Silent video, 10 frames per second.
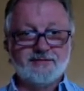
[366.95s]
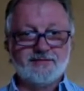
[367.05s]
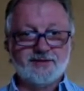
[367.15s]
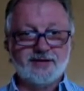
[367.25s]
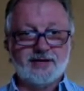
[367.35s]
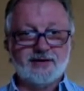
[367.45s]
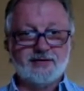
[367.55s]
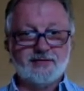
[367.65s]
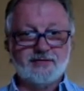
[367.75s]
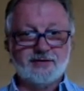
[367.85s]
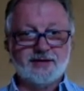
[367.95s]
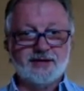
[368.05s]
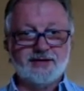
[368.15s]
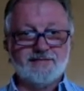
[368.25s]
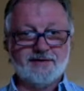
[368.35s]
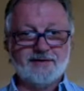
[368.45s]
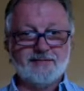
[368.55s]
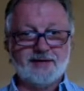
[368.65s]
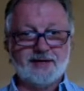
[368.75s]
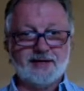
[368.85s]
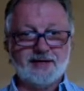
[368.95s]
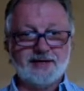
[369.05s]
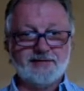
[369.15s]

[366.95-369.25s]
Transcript: For now, on every bar line,